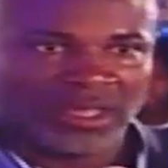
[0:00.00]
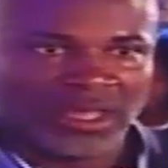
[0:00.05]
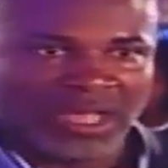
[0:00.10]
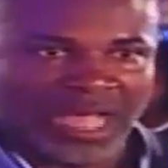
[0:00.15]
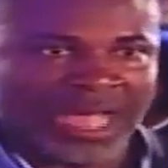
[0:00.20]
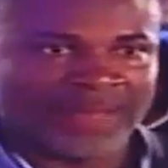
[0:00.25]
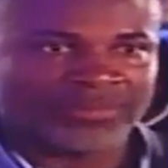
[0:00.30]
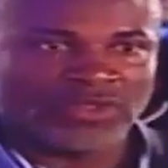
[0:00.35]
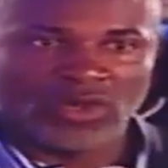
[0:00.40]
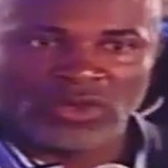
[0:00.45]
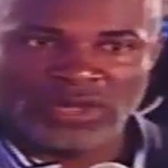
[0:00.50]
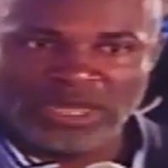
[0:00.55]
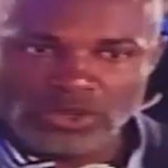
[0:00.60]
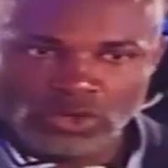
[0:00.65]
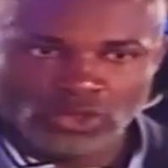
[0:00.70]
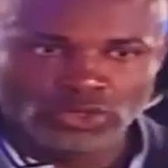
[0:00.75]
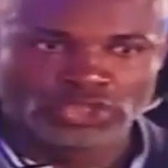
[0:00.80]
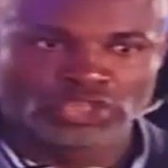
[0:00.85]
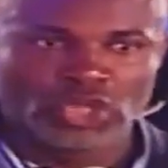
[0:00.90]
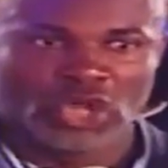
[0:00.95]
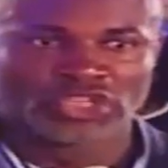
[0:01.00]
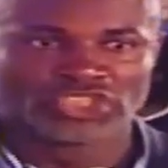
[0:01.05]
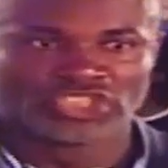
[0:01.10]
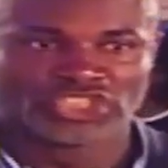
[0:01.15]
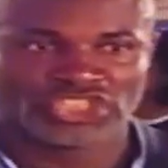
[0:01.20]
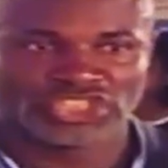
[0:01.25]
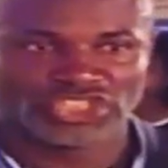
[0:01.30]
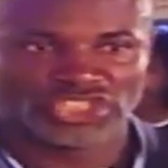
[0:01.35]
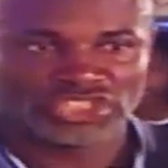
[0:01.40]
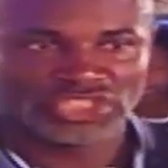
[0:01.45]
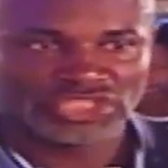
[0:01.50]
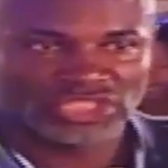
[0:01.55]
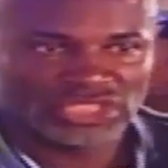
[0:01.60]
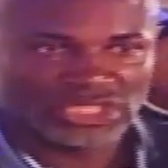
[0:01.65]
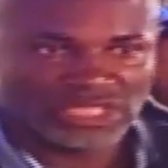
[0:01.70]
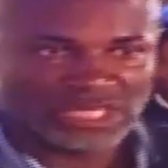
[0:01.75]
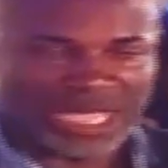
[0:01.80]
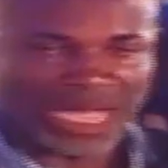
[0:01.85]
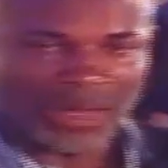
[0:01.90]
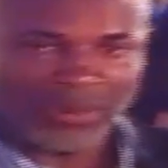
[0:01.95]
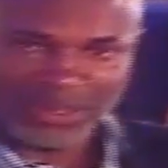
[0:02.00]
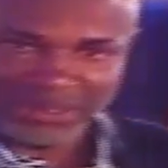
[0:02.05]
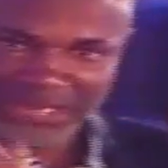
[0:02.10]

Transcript: I'm the only good judge. I will